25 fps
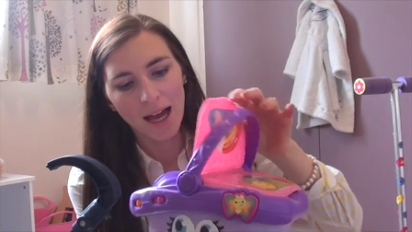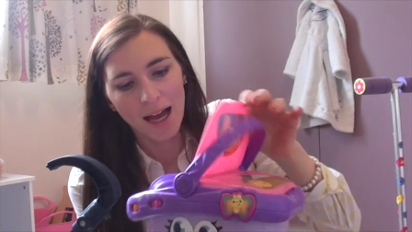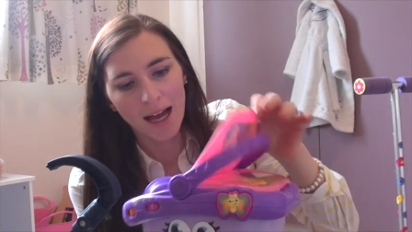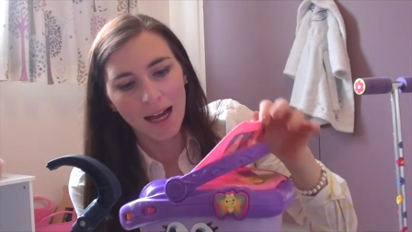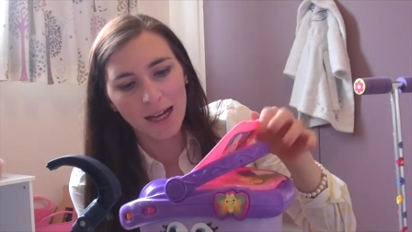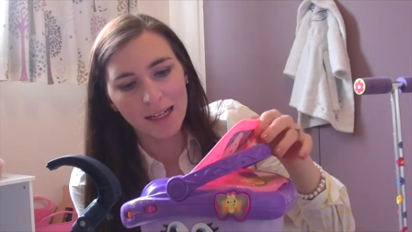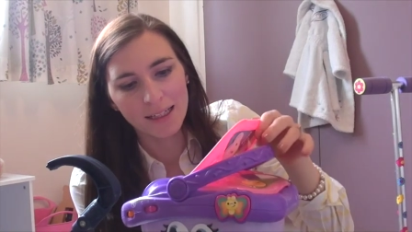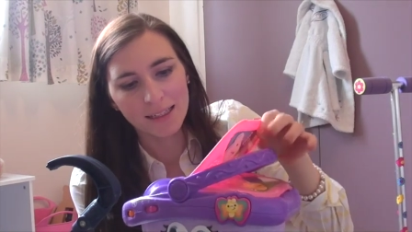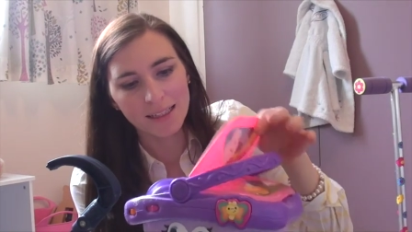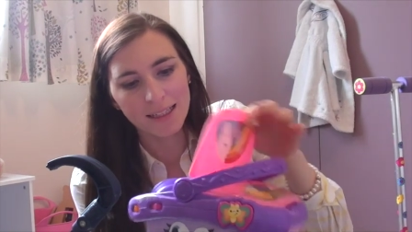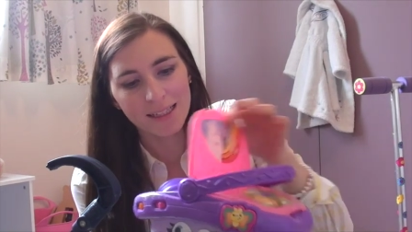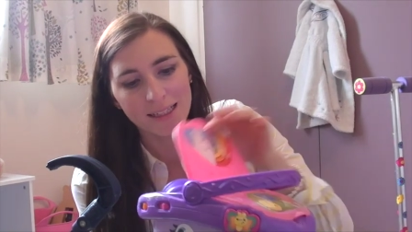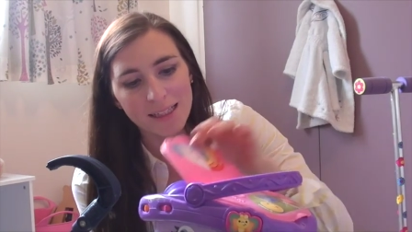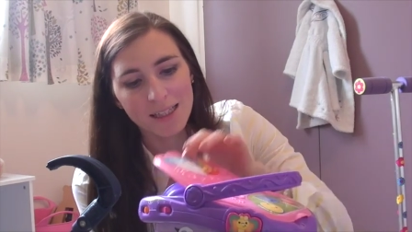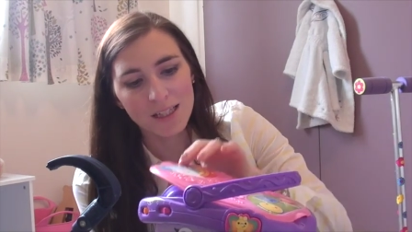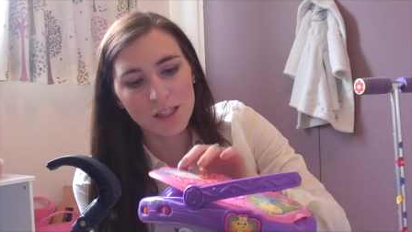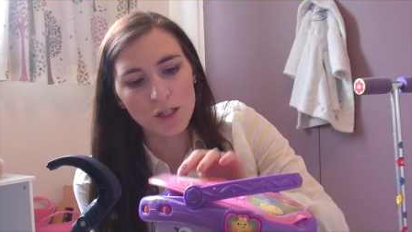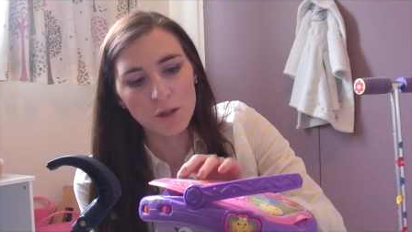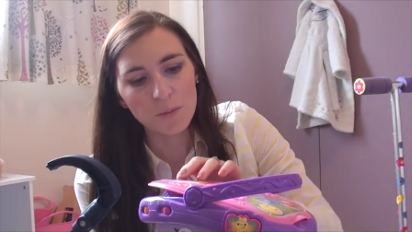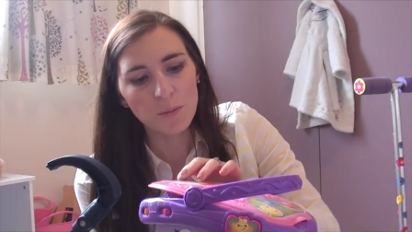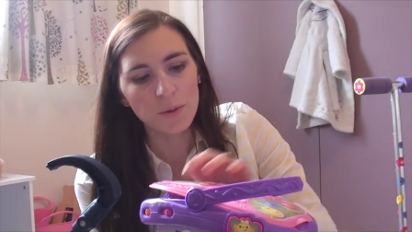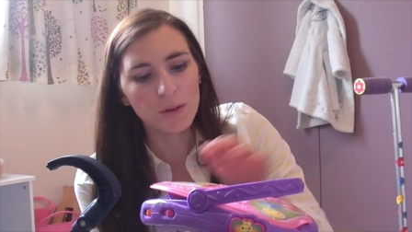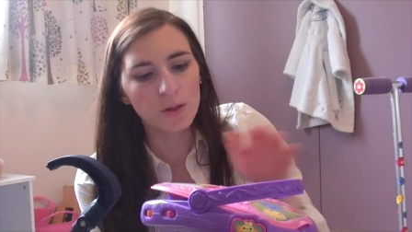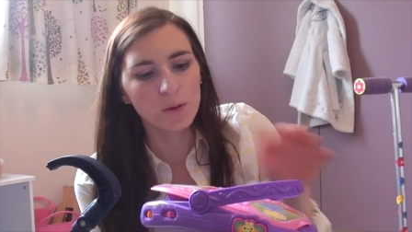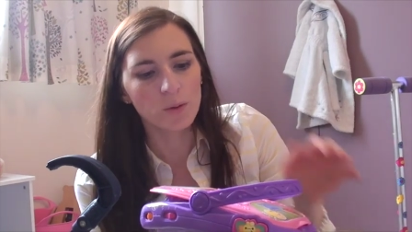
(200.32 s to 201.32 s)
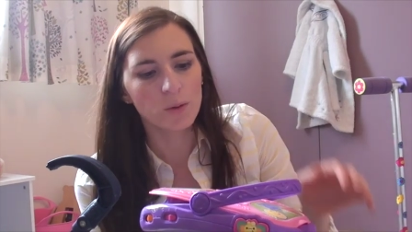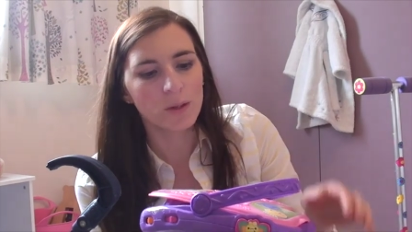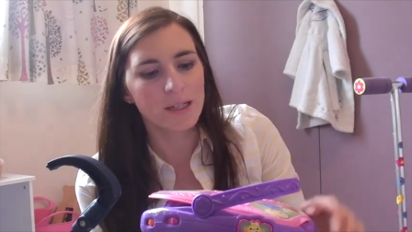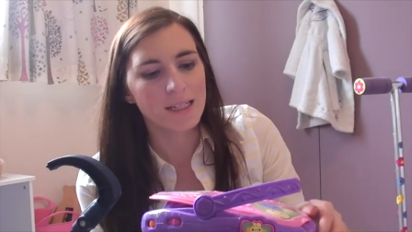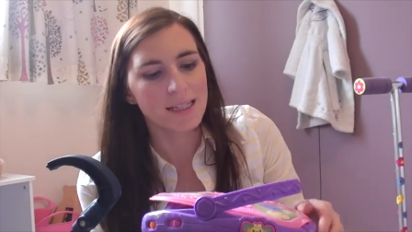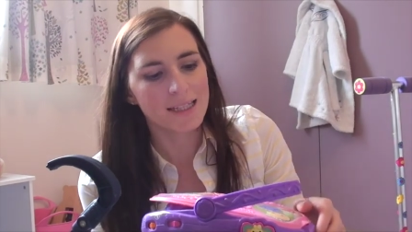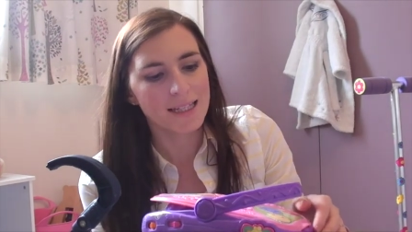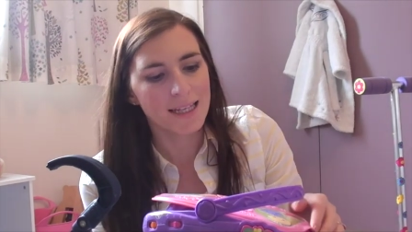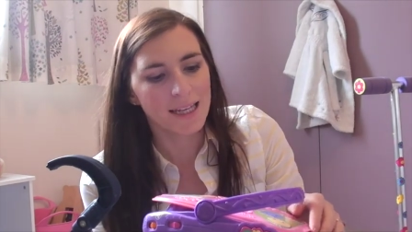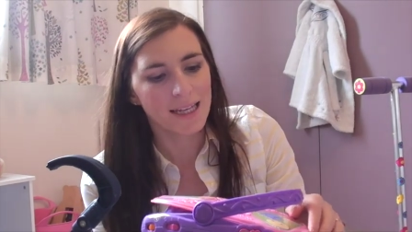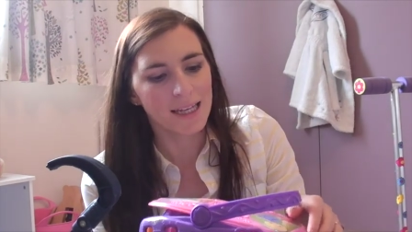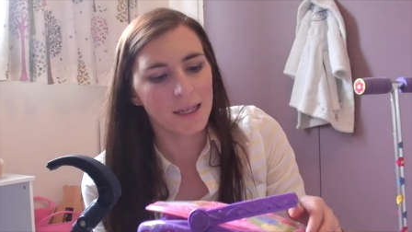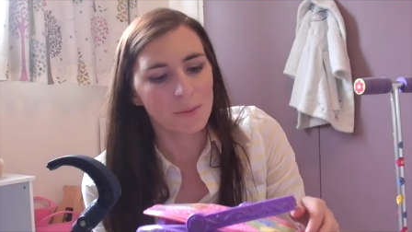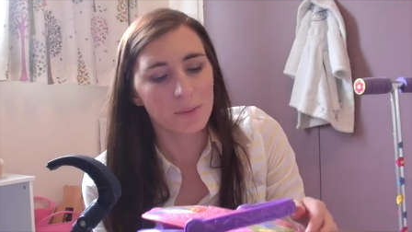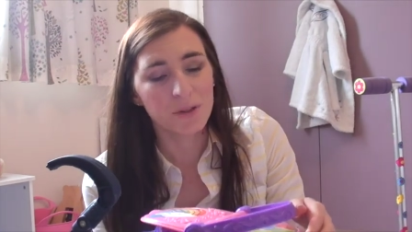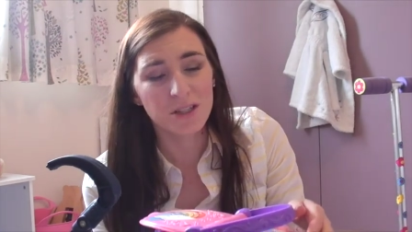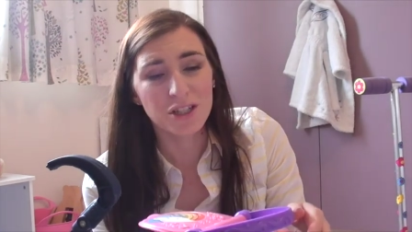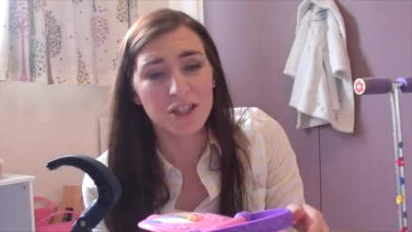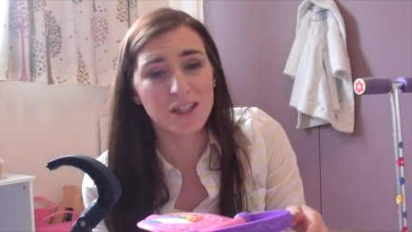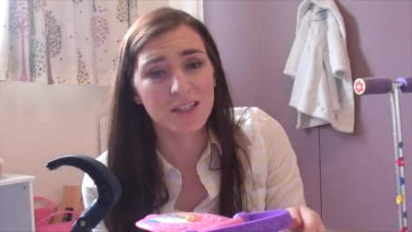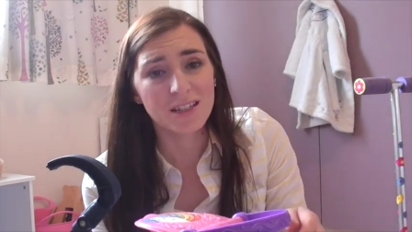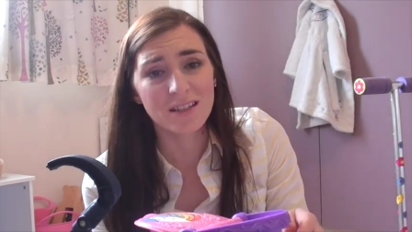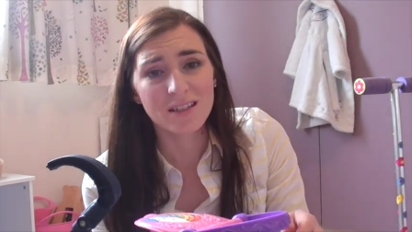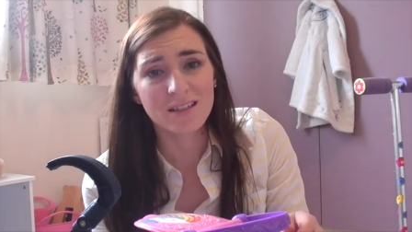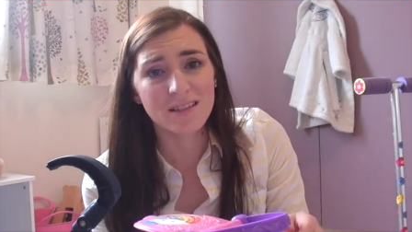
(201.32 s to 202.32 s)
And it's super noisy, but
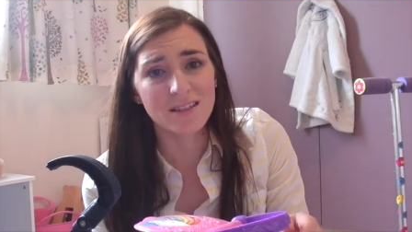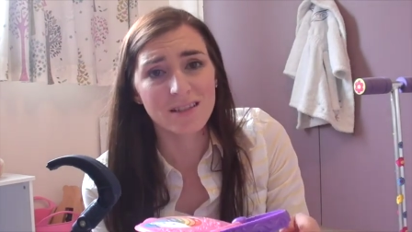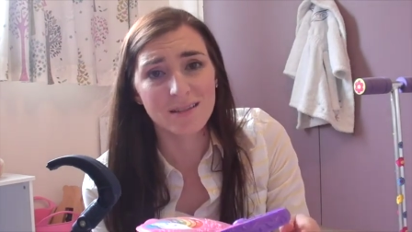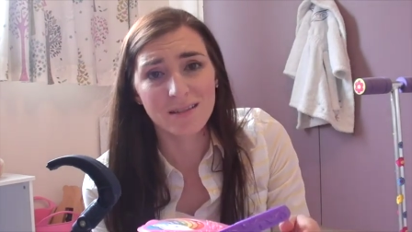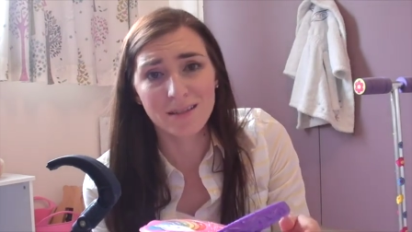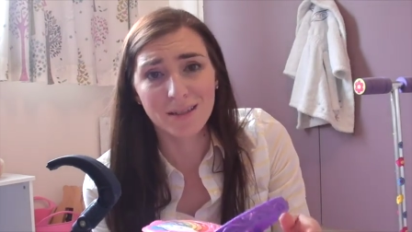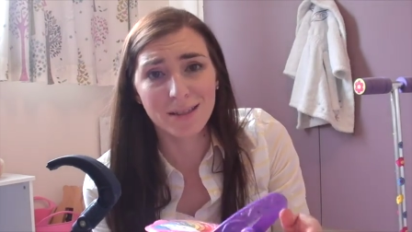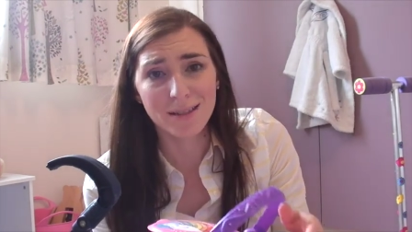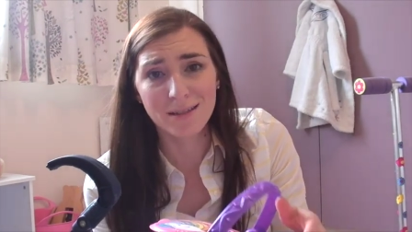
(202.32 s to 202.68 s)
she just...